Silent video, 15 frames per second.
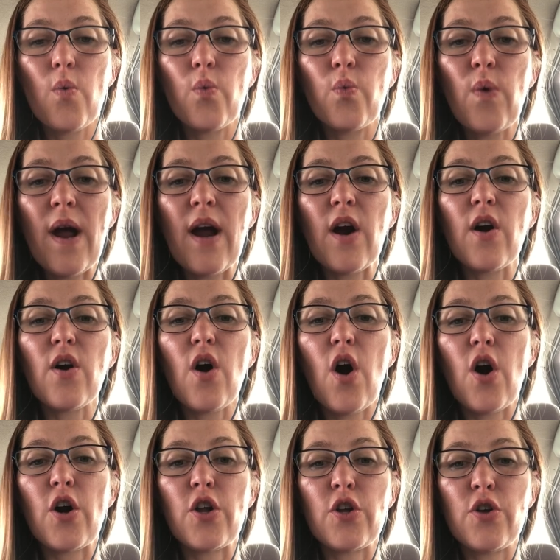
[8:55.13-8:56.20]
Where
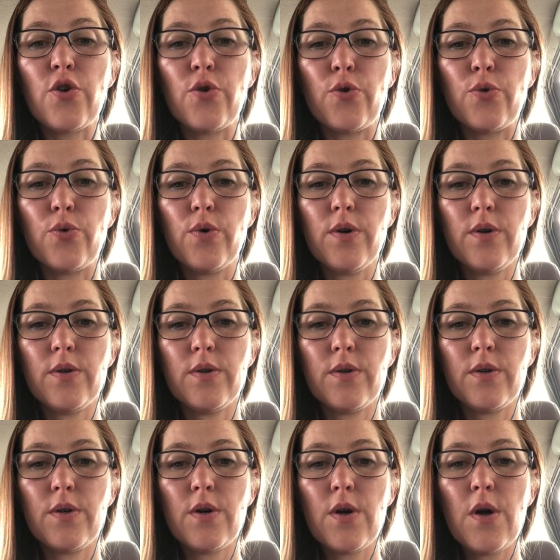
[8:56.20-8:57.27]
are you
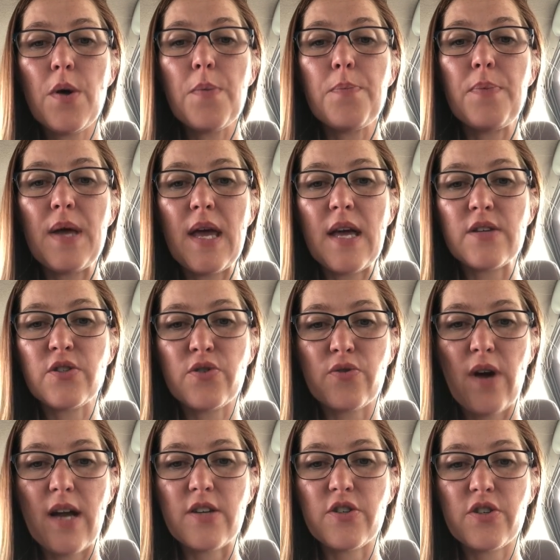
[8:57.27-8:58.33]
being
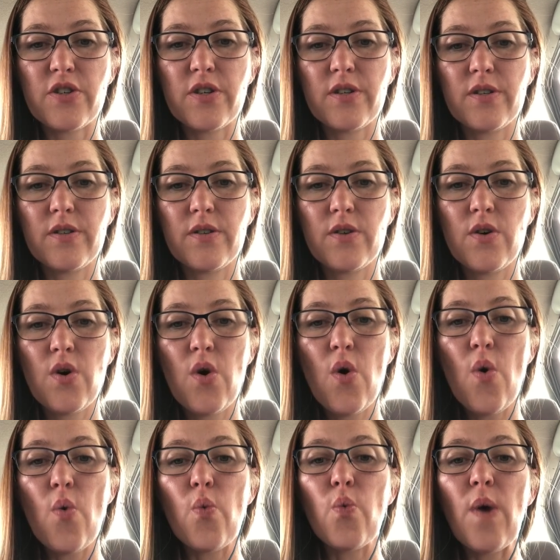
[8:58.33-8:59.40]
stretched?
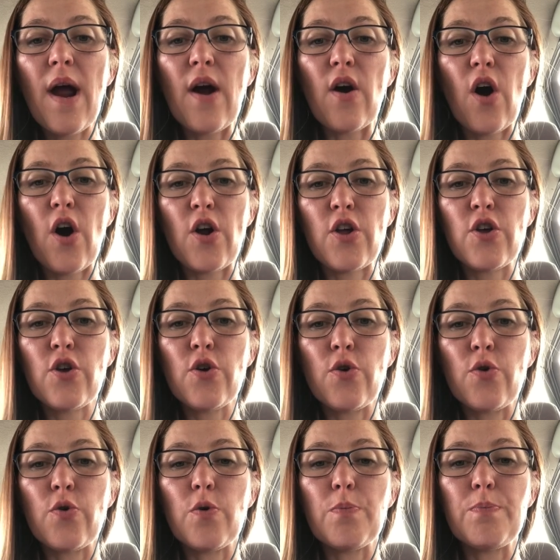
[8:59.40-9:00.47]
Where are
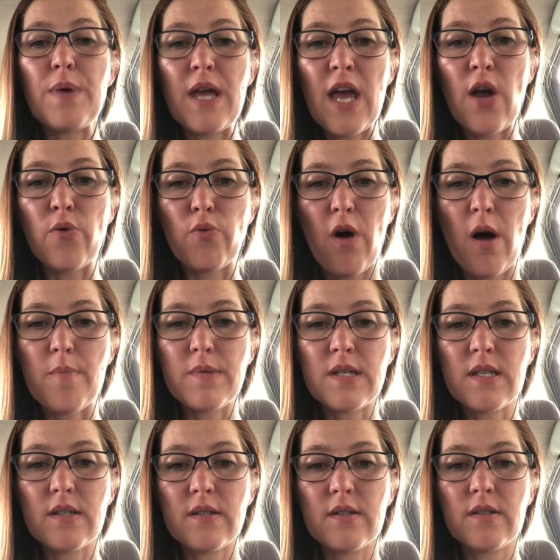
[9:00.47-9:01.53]
you being
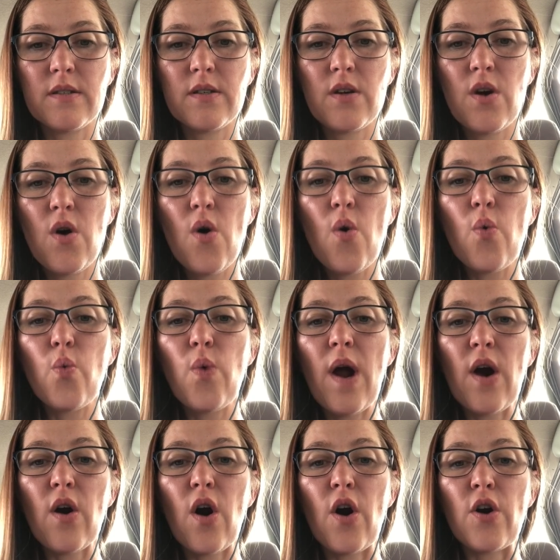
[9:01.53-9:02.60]
rubbed?
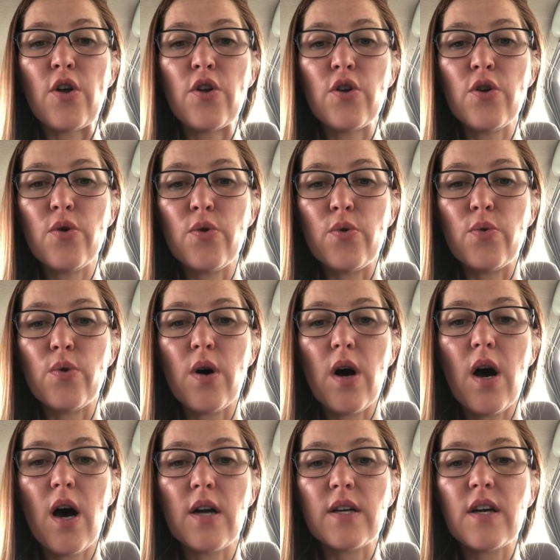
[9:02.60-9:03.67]
Where are you
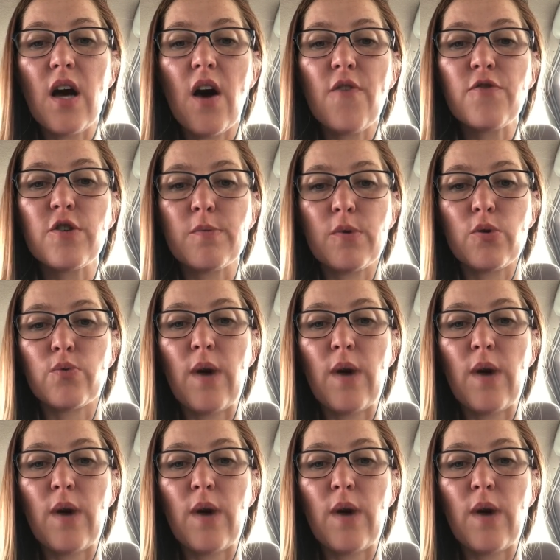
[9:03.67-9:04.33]
uncomfortable